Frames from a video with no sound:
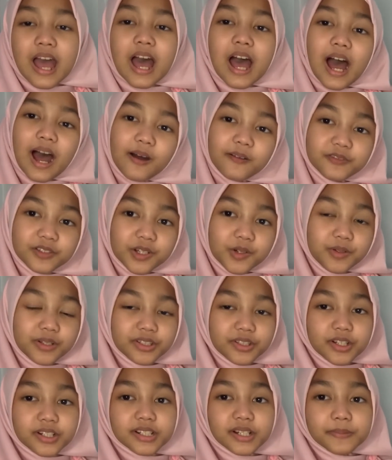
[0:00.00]
After we
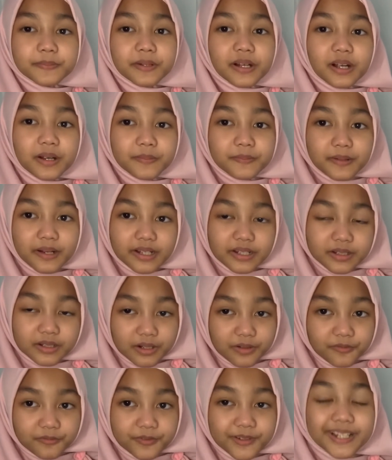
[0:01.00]
talk about
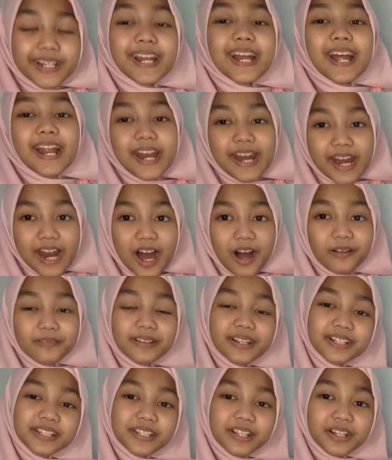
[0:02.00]
biography, now
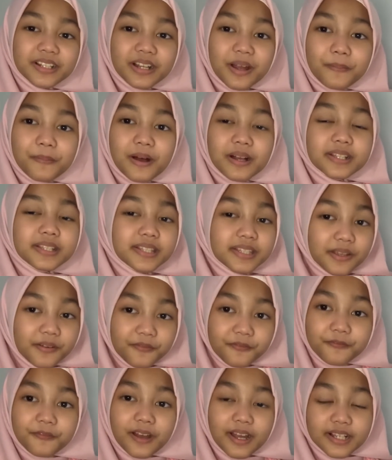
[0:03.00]
let's talk about some
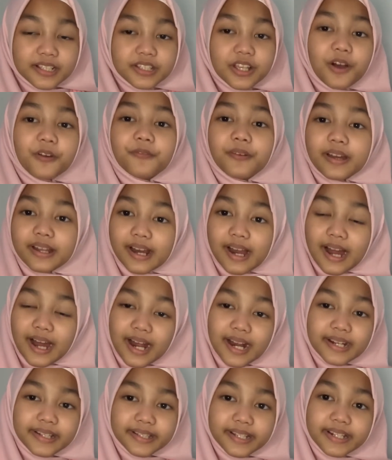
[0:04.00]
facts of R.A.
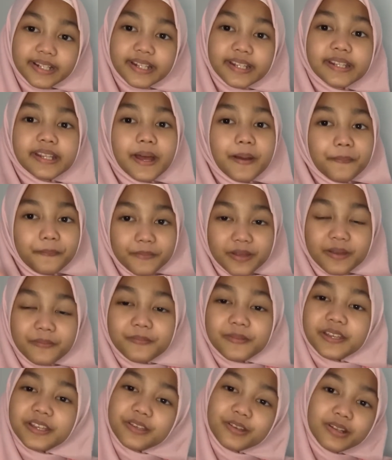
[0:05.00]
Kartini that maybe
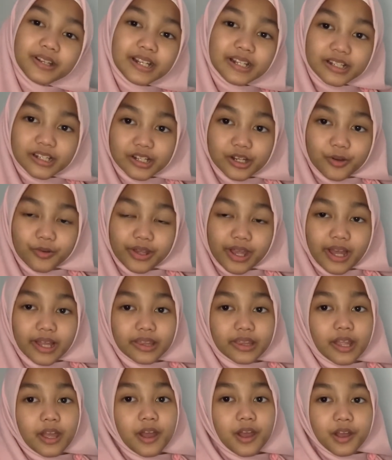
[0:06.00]
you didn't know yet.
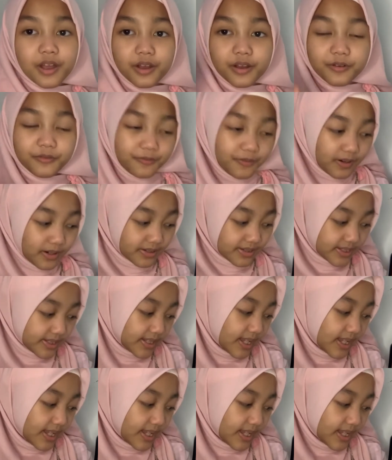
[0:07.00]
First,